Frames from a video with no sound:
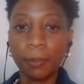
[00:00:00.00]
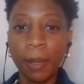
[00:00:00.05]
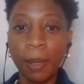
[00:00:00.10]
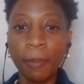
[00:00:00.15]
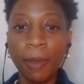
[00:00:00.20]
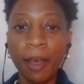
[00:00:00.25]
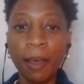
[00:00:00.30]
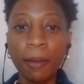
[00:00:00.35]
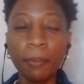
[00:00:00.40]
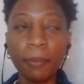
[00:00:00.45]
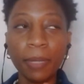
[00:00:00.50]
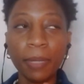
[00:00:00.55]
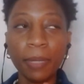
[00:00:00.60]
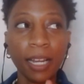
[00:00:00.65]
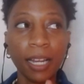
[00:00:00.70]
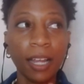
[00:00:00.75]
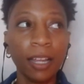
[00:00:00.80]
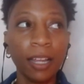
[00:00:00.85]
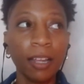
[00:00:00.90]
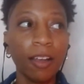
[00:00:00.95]
mom
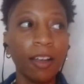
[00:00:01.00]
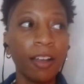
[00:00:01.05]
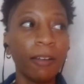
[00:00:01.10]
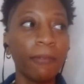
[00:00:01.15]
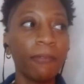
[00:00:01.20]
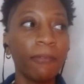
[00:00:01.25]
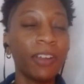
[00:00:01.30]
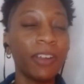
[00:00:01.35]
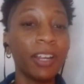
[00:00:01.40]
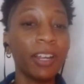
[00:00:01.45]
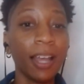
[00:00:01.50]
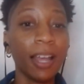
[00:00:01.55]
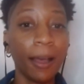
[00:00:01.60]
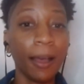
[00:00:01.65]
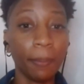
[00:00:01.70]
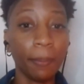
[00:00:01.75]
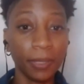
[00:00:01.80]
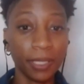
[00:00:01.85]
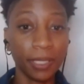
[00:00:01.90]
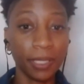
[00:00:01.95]
and I are very
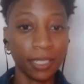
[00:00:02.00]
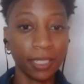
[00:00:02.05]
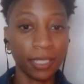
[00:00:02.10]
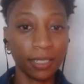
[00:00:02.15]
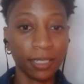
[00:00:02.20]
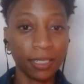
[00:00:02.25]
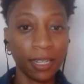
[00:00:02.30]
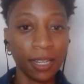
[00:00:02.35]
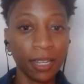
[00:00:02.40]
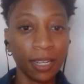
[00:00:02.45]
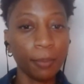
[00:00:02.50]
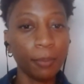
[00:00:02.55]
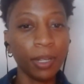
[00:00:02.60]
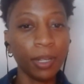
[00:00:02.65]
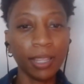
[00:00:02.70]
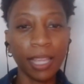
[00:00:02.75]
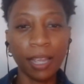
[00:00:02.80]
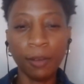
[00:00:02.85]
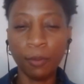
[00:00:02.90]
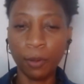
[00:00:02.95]
opposite,
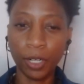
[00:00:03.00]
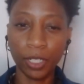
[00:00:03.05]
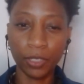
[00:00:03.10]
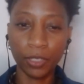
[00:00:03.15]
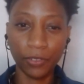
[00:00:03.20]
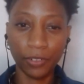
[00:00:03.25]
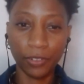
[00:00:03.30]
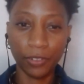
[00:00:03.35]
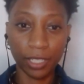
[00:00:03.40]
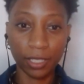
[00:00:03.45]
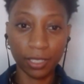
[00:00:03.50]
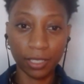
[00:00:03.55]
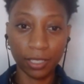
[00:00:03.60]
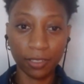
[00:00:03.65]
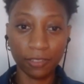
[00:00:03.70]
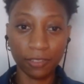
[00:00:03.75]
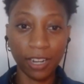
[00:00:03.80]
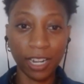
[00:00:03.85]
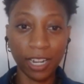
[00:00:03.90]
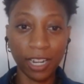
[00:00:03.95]
but that works for us,
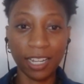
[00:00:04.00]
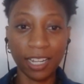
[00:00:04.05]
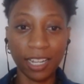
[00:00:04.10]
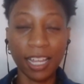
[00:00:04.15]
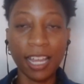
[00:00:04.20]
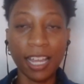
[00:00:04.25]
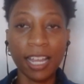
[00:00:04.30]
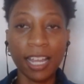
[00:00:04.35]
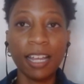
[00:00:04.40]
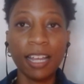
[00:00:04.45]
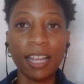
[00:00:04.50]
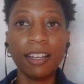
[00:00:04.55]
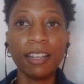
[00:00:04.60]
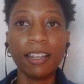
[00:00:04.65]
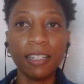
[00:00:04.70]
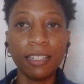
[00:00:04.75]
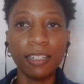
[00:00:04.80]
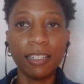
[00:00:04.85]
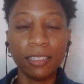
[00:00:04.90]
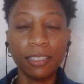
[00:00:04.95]
right?
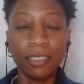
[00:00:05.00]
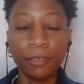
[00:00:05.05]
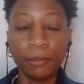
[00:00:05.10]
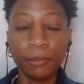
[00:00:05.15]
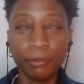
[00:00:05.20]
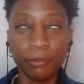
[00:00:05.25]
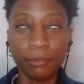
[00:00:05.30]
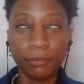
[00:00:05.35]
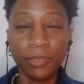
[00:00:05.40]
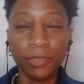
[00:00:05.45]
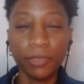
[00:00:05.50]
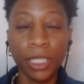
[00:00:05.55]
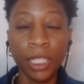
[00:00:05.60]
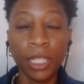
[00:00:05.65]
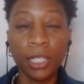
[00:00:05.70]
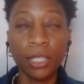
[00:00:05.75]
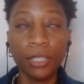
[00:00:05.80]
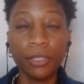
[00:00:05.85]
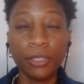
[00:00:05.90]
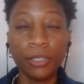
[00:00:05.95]
Um,
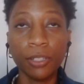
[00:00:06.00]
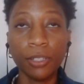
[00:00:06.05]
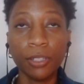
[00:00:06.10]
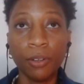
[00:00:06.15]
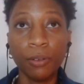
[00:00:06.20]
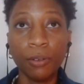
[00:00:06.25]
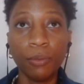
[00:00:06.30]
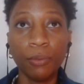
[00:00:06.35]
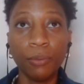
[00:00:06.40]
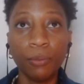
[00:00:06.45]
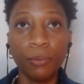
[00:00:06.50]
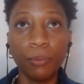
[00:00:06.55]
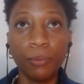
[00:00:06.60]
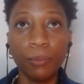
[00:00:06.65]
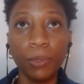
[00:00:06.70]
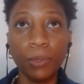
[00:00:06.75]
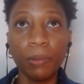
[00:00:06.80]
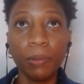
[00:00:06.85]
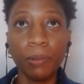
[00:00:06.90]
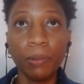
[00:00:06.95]
so
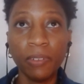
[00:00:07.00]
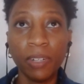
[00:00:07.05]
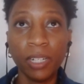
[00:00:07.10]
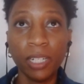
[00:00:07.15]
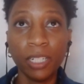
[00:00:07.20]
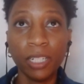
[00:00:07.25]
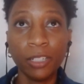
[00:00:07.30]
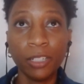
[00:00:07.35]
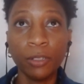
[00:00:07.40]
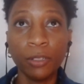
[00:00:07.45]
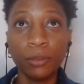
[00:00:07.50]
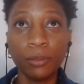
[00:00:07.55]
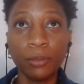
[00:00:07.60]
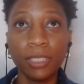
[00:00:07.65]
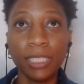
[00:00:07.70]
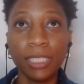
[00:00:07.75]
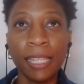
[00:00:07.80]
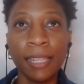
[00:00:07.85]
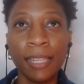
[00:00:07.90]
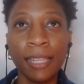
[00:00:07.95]
we were very
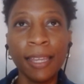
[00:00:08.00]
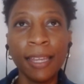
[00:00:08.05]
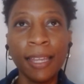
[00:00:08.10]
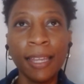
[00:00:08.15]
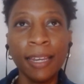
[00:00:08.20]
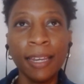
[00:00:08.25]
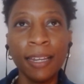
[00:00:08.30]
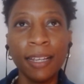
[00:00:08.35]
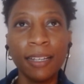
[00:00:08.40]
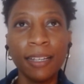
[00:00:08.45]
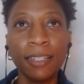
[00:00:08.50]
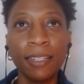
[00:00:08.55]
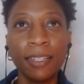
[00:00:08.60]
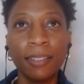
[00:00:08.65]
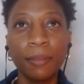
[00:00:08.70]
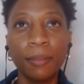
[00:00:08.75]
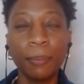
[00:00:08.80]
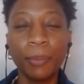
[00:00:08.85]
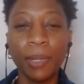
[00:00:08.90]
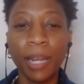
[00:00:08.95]
close, and then,
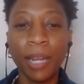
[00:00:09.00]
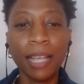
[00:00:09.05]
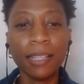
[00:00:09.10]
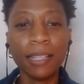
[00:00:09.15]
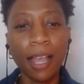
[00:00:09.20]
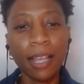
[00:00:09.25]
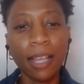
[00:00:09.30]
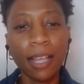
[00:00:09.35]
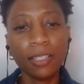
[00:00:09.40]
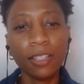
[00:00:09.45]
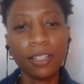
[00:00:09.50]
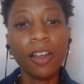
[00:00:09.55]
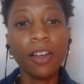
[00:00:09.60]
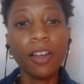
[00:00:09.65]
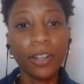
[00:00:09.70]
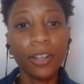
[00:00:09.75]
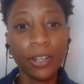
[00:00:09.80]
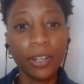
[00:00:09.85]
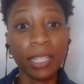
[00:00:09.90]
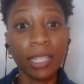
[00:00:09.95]
but I saw
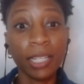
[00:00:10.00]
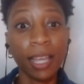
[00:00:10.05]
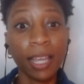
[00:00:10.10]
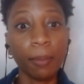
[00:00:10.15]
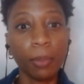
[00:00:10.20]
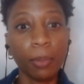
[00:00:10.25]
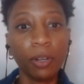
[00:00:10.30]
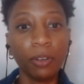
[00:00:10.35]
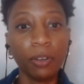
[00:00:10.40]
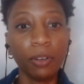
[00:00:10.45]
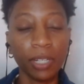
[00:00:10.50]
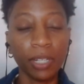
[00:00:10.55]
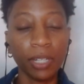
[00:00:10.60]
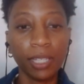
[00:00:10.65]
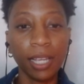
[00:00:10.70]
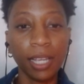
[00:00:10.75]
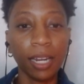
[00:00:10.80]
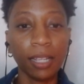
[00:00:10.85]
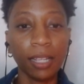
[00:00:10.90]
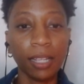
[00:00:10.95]
her in that perfect
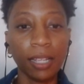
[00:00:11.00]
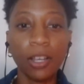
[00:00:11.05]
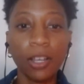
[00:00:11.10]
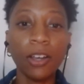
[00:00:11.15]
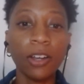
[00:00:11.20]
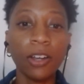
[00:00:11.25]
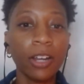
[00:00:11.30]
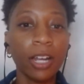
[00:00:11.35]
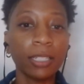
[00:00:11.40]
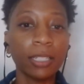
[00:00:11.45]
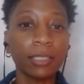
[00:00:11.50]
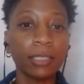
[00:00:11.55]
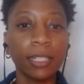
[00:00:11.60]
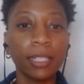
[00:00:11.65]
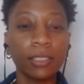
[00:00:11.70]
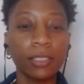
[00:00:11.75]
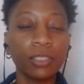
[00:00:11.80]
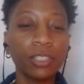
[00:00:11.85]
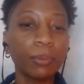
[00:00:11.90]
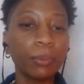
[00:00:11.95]
light. I saw her as
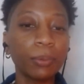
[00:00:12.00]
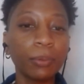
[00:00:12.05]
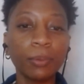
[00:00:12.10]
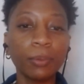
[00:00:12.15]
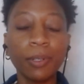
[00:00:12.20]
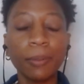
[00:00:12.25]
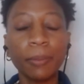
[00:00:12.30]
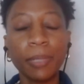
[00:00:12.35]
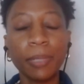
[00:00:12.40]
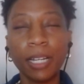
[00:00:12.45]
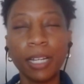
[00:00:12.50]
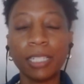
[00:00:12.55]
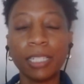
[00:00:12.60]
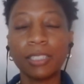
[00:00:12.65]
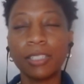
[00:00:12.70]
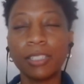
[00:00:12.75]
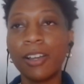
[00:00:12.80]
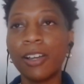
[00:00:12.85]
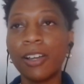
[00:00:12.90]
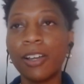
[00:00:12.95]
like Superwoman. I
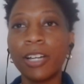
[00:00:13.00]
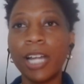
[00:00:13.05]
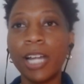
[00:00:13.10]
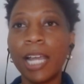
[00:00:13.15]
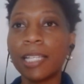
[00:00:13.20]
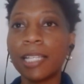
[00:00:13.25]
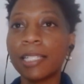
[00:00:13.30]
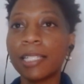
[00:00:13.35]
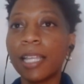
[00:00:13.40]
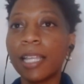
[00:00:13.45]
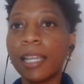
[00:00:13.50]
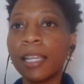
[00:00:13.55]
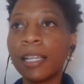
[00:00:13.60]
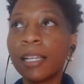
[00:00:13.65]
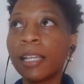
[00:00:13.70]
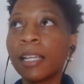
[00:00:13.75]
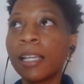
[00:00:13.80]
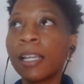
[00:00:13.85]
saw her as like